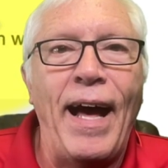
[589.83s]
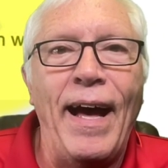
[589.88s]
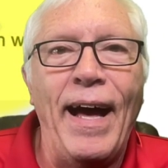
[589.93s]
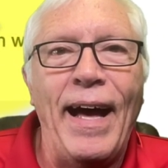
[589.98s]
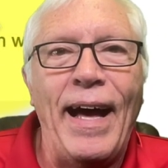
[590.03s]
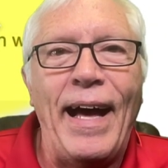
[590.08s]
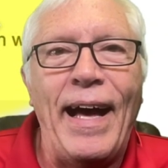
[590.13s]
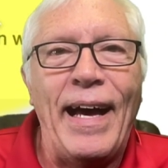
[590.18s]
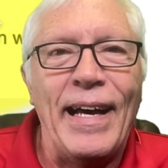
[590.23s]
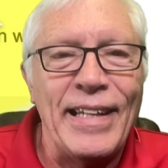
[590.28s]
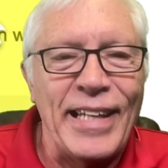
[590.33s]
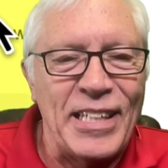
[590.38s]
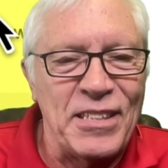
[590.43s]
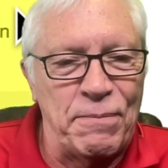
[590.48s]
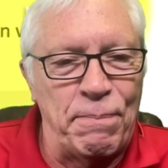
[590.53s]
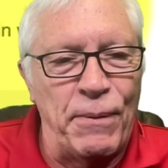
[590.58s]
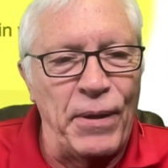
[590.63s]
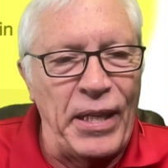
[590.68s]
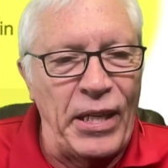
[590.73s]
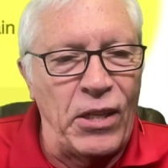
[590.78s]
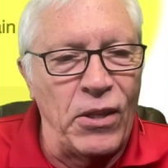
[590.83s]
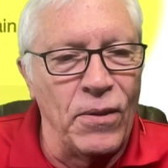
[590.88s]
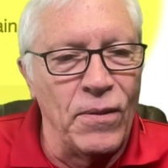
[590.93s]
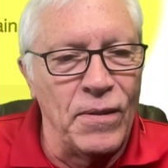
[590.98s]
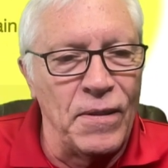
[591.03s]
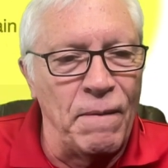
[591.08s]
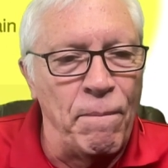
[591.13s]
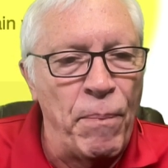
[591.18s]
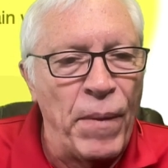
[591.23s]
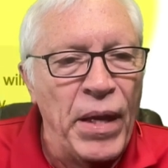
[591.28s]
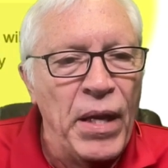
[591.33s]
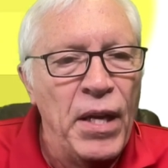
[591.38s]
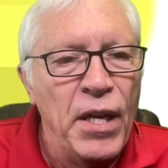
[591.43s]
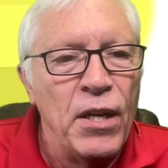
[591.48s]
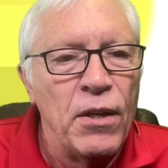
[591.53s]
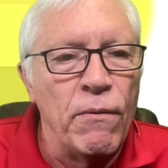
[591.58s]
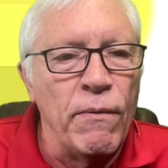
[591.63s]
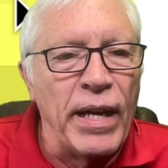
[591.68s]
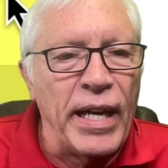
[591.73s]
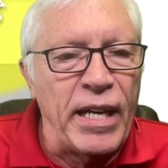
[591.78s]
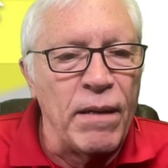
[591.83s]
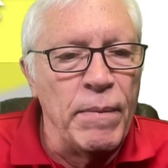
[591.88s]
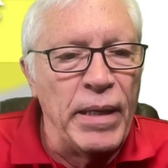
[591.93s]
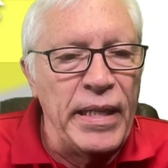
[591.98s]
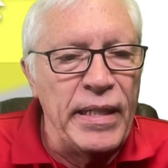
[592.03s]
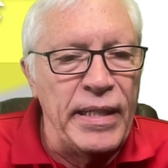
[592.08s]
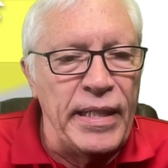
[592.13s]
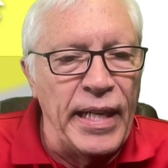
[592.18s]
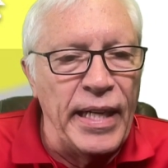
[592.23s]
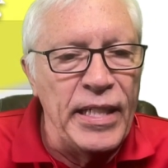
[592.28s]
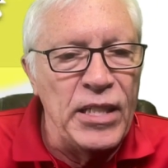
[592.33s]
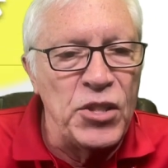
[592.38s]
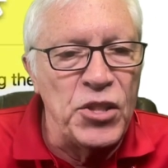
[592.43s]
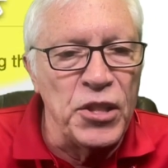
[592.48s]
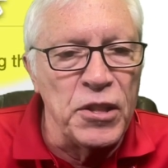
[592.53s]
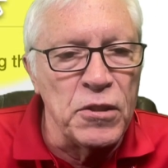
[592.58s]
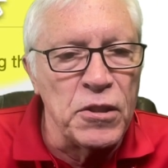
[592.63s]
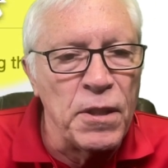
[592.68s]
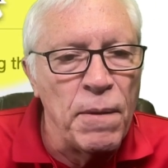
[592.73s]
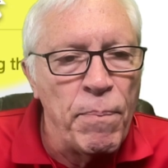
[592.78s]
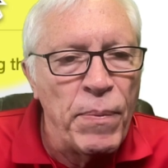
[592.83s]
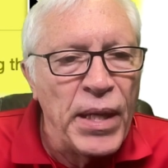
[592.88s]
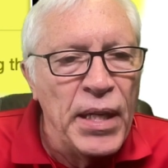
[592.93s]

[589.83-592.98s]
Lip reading: That's pretty cool. Recommendations,